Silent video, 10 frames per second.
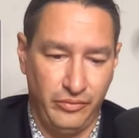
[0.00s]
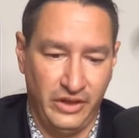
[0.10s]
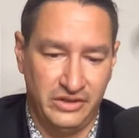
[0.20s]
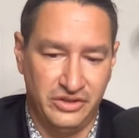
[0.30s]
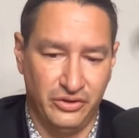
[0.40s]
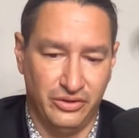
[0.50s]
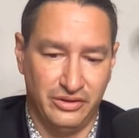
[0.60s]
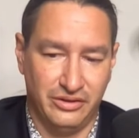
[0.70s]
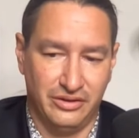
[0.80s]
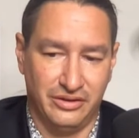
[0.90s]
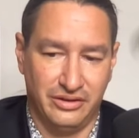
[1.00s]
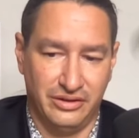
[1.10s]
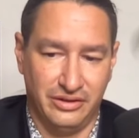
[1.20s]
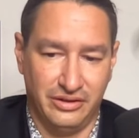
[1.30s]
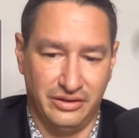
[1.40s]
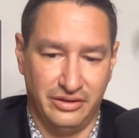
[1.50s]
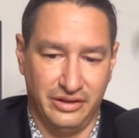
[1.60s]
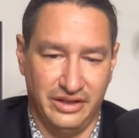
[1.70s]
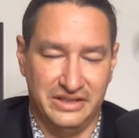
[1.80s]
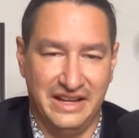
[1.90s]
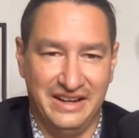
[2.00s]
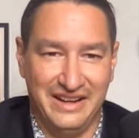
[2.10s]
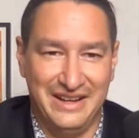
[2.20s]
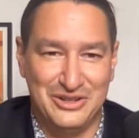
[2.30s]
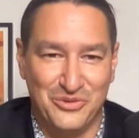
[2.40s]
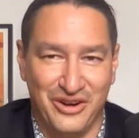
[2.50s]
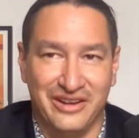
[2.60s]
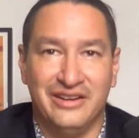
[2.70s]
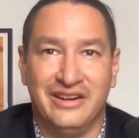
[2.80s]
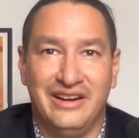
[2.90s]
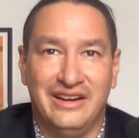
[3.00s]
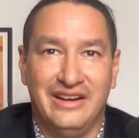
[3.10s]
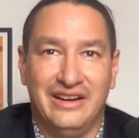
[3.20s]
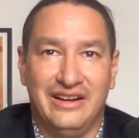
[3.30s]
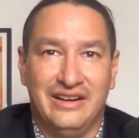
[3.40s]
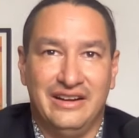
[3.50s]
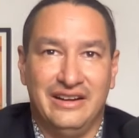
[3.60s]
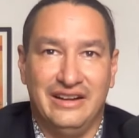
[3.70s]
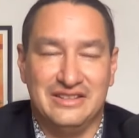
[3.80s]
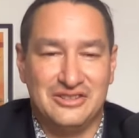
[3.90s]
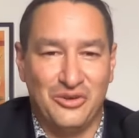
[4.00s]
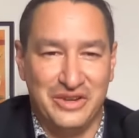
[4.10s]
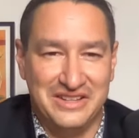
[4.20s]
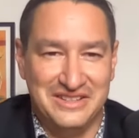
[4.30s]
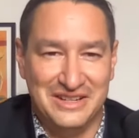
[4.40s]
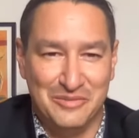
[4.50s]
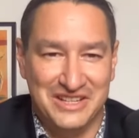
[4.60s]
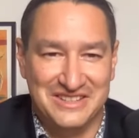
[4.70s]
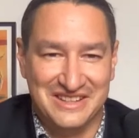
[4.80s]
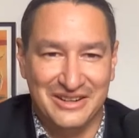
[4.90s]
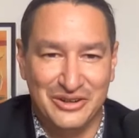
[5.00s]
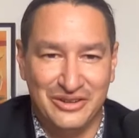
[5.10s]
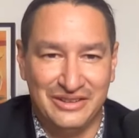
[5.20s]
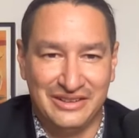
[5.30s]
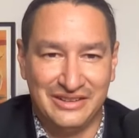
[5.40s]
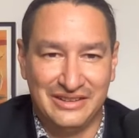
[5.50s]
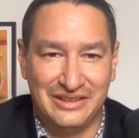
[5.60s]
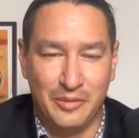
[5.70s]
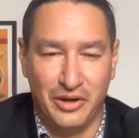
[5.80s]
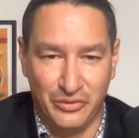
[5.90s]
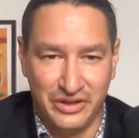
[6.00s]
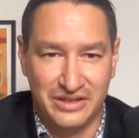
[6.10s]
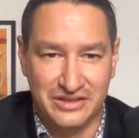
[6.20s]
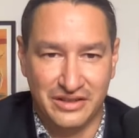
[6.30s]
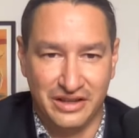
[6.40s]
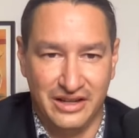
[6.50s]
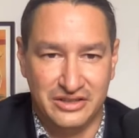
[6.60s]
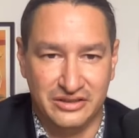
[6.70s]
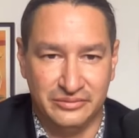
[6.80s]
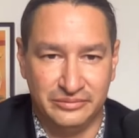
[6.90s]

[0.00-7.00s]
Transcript: So, in a day and age where it's so easy to be cynical about reconciliation,